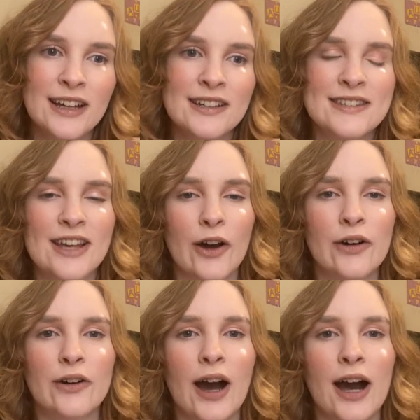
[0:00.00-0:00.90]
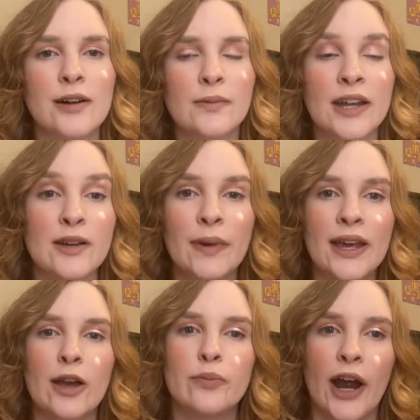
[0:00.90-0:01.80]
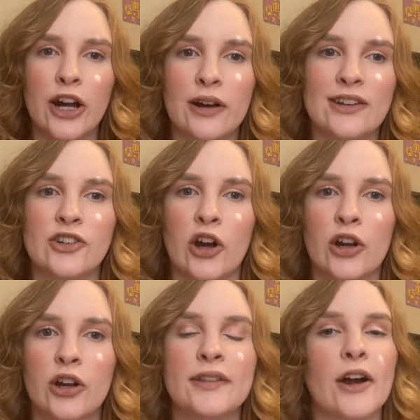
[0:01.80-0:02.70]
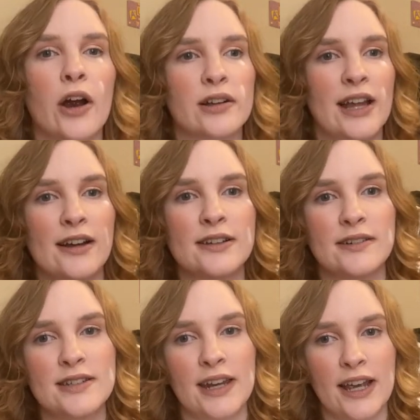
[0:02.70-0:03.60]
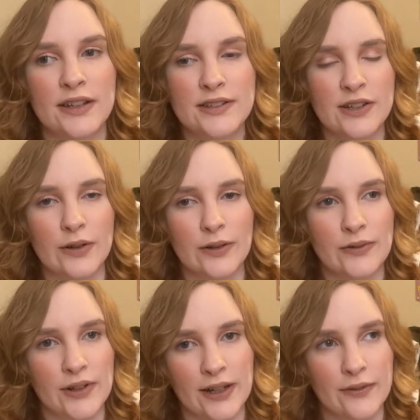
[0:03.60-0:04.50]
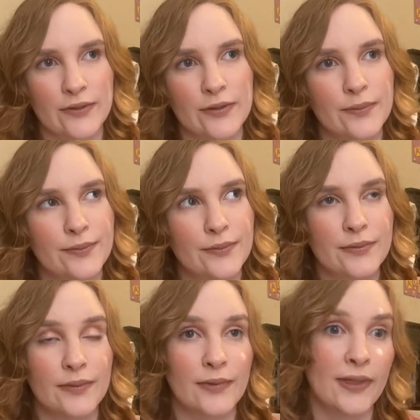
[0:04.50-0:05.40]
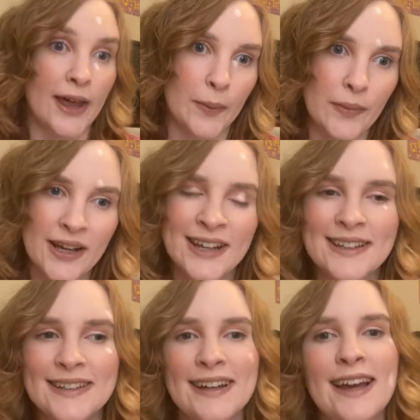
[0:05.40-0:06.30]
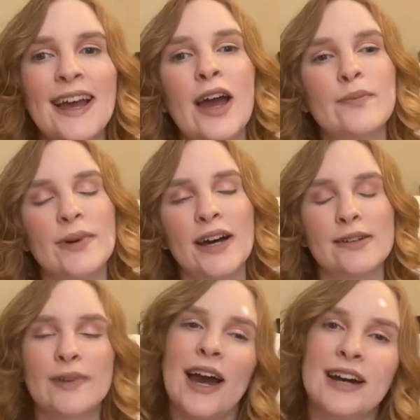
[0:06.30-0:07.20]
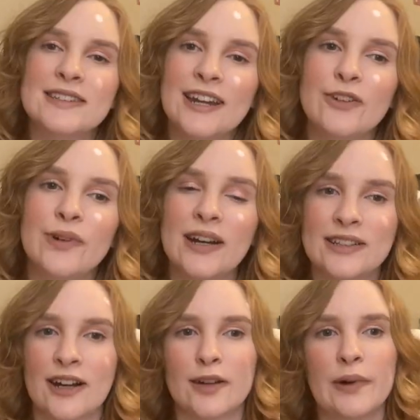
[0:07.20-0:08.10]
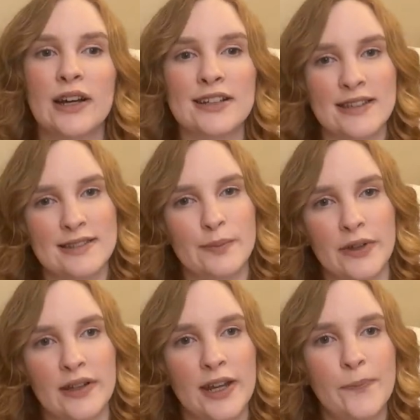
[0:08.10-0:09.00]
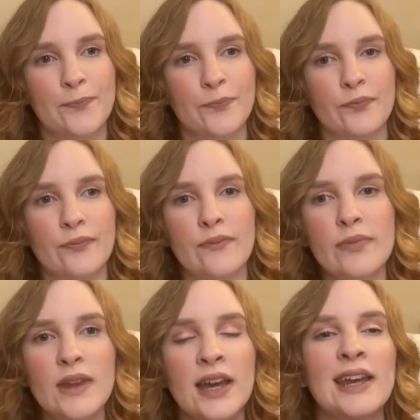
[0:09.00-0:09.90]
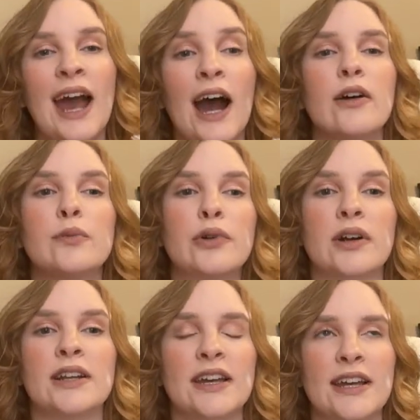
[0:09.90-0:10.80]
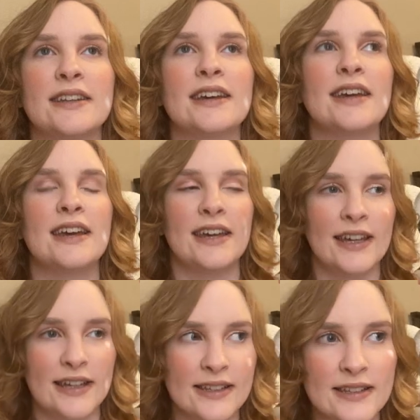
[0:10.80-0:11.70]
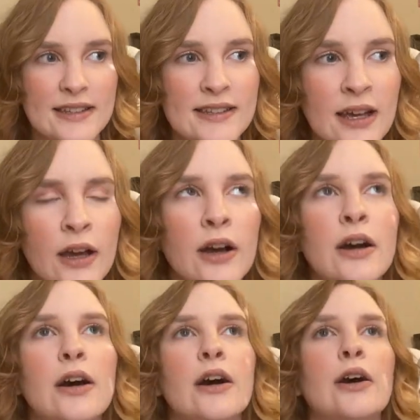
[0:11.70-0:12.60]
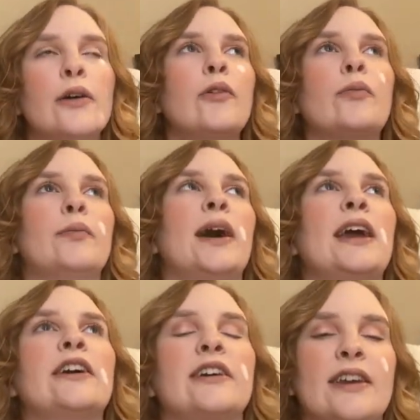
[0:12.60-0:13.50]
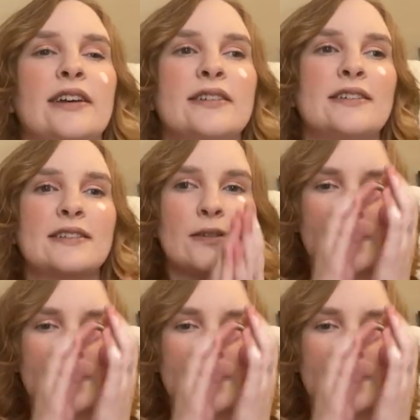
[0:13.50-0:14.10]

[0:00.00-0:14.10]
So, and it may get brighter and darker. There are clouds out today, so forgive them. But yeah, today we're going to talk about accessibility and how important it is. Oh my goodness.